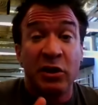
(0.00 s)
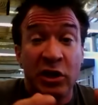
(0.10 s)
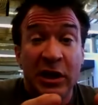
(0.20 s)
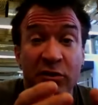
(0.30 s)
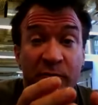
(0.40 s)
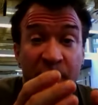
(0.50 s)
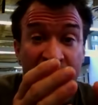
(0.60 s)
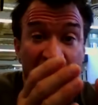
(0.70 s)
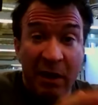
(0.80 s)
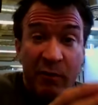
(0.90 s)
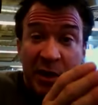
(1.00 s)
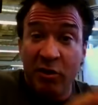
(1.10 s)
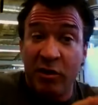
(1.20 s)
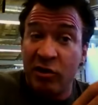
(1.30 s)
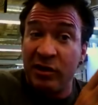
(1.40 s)
She's very
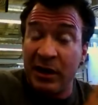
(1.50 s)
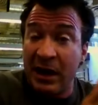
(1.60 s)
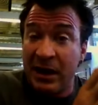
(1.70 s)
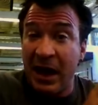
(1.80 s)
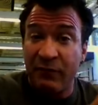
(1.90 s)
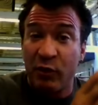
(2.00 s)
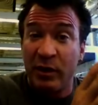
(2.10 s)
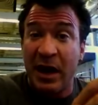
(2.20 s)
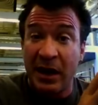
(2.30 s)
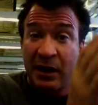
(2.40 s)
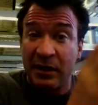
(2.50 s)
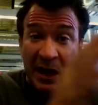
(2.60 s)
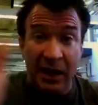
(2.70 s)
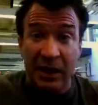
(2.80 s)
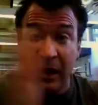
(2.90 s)
good. She's an eight and a half to a nine out of
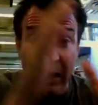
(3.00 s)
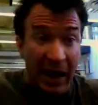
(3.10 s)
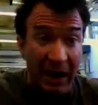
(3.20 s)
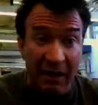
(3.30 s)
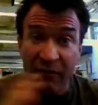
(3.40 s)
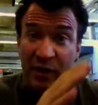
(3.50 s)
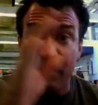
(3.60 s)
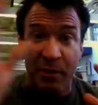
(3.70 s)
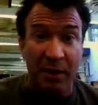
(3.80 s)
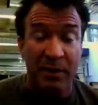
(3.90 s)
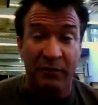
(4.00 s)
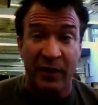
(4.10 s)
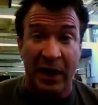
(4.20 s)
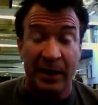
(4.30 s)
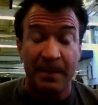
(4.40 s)
ten in every department of
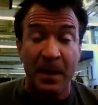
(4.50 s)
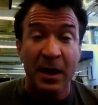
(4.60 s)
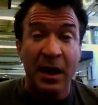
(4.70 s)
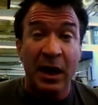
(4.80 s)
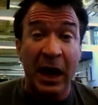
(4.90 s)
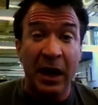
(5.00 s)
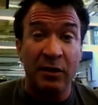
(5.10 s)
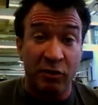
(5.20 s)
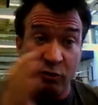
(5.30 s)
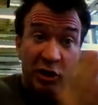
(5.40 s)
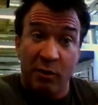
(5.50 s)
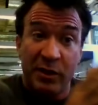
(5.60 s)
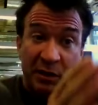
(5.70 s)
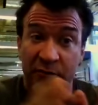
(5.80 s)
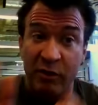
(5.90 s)
fighting, and so she
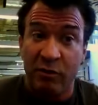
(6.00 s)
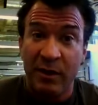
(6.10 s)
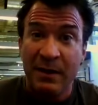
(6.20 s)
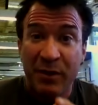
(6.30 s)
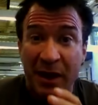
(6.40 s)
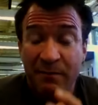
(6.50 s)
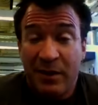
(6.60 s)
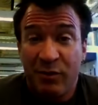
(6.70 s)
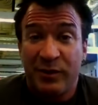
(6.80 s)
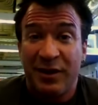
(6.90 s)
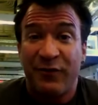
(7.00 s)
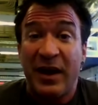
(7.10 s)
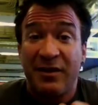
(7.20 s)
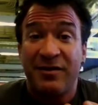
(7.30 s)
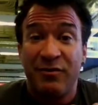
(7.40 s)
always has a route. Problem is with this
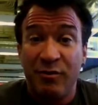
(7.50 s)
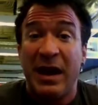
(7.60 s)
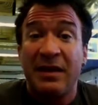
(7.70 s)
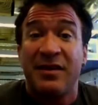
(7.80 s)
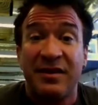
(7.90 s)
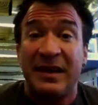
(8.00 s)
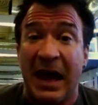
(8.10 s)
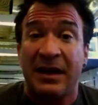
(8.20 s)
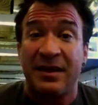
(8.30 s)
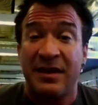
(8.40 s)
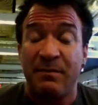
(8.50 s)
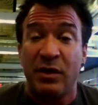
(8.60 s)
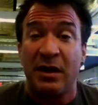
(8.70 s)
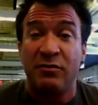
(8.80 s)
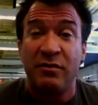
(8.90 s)
fight is Nunes is exactly the same
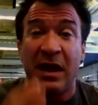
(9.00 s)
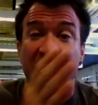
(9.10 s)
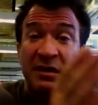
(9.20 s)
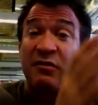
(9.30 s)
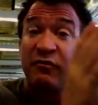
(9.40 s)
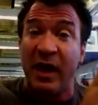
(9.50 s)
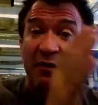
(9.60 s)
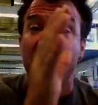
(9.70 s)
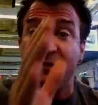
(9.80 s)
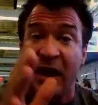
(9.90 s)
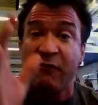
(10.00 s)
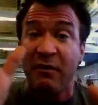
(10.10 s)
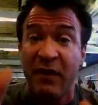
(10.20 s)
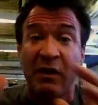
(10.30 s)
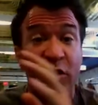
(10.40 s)
thing. Nunes is very,
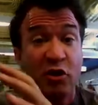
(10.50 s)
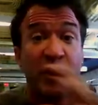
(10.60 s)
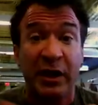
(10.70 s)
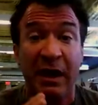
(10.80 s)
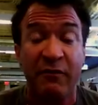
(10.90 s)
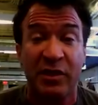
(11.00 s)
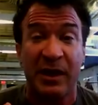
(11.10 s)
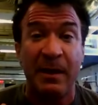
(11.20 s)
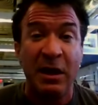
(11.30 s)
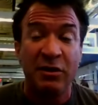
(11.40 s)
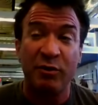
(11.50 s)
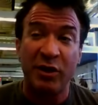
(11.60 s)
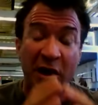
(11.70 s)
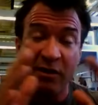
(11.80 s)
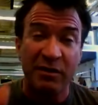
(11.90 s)
very, very good at everything. So
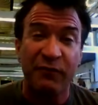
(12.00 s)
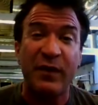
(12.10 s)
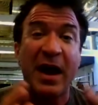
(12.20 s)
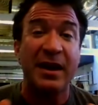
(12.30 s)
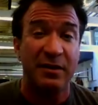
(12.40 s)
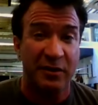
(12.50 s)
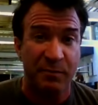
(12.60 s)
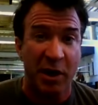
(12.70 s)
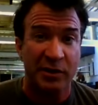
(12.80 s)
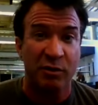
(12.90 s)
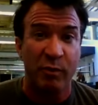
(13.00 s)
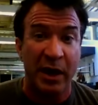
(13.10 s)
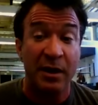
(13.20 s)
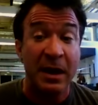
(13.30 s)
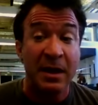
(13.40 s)
it's hard to find the spot to
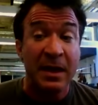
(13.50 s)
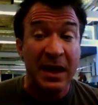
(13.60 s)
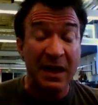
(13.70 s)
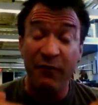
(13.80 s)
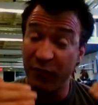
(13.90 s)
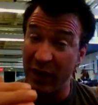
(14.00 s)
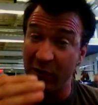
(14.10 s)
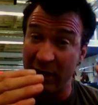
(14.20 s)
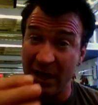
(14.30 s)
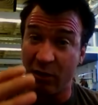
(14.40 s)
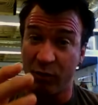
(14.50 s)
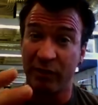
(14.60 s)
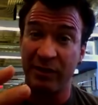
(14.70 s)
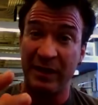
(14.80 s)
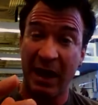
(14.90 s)
win. If they're
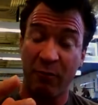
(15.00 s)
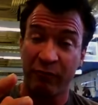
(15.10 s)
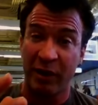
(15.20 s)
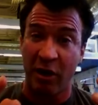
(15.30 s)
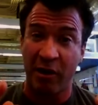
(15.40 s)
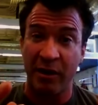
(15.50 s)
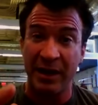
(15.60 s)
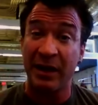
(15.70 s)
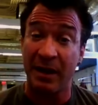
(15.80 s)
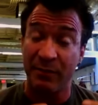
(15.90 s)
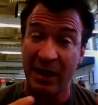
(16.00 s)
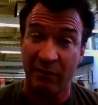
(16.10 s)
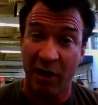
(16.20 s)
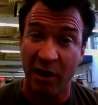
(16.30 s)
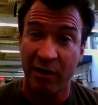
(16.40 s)
equals in that regard, it comes
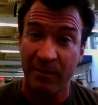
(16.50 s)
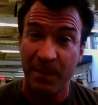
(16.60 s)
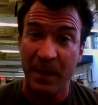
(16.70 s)
down to heart.